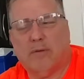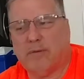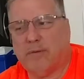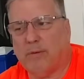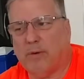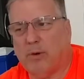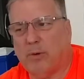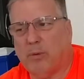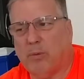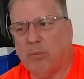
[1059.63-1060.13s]

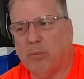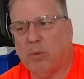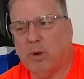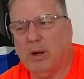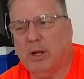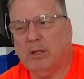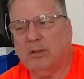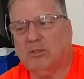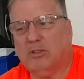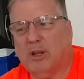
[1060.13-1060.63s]
For
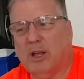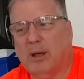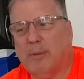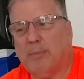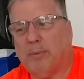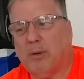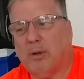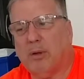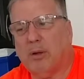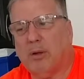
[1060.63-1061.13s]
one
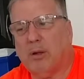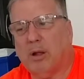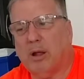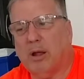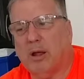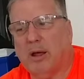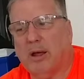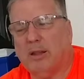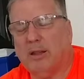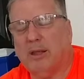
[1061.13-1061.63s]
example,
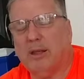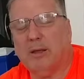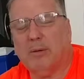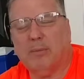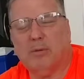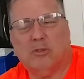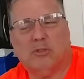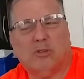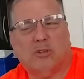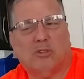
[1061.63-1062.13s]
I think
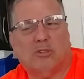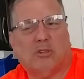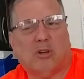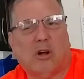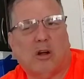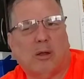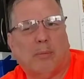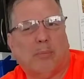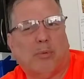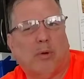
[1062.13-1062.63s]
it was the
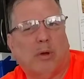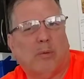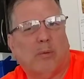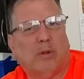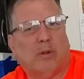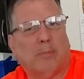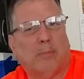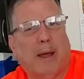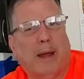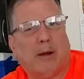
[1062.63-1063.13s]
starting point
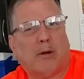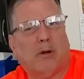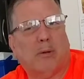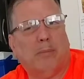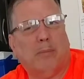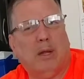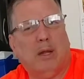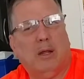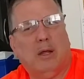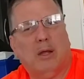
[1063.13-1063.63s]
with
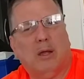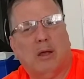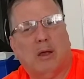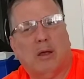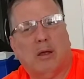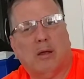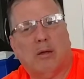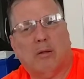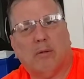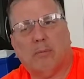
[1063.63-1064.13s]

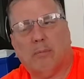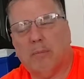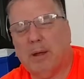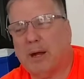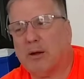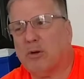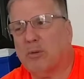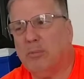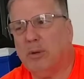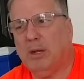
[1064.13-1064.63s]
Macromedia.
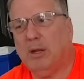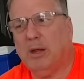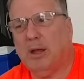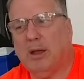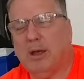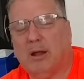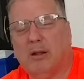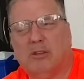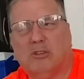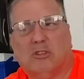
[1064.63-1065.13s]

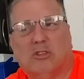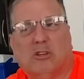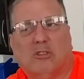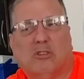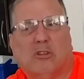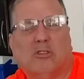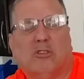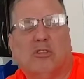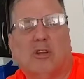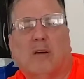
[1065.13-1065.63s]
Macromedia had
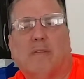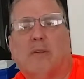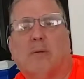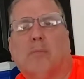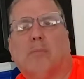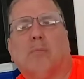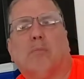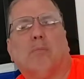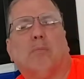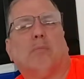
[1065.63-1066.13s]
6 or
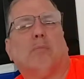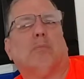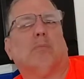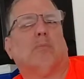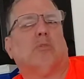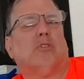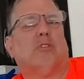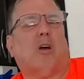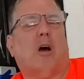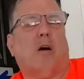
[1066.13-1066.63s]
7
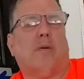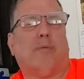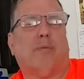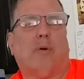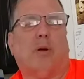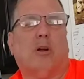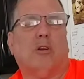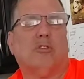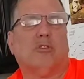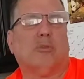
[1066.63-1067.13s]

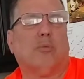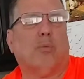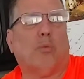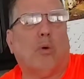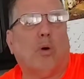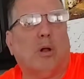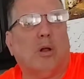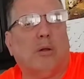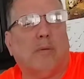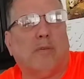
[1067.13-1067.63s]
softwares,
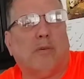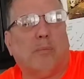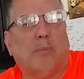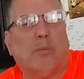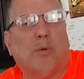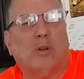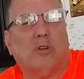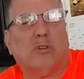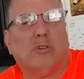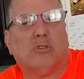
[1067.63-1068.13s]
and one of
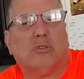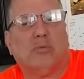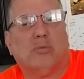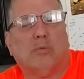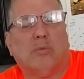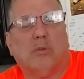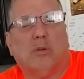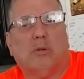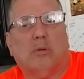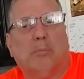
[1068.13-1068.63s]
them was
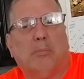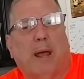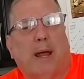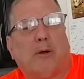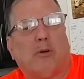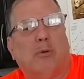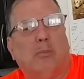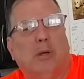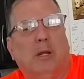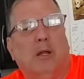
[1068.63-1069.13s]

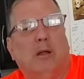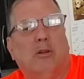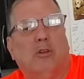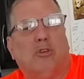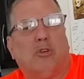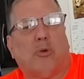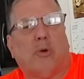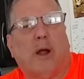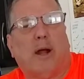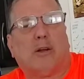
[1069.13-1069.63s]
Macromedia
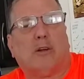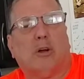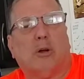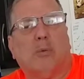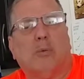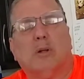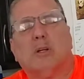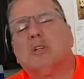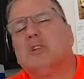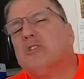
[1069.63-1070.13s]
Director,
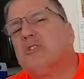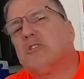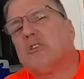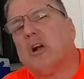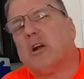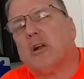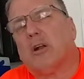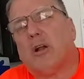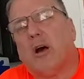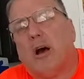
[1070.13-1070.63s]
which
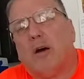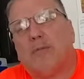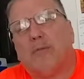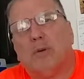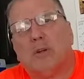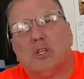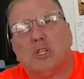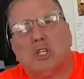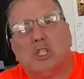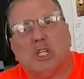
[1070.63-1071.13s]
started off
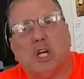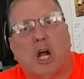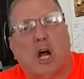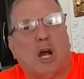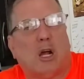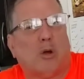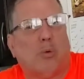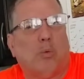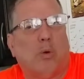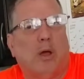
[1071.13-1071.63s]
with
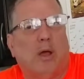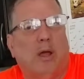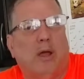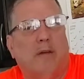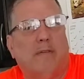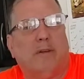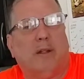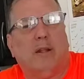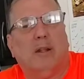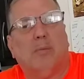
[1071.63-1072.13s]

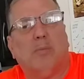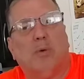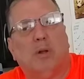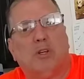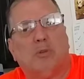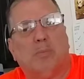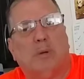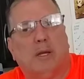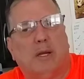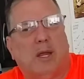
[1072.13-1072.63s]
Shockwave and
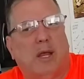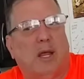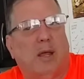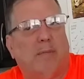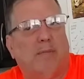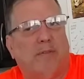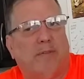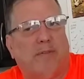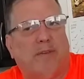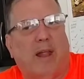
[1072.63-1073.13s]
which
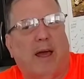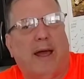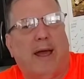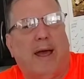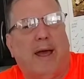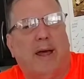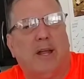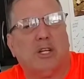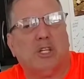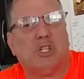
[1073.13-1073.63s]
became
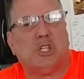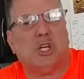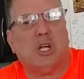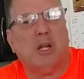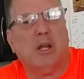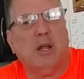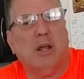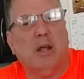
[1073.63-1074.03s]
Flash.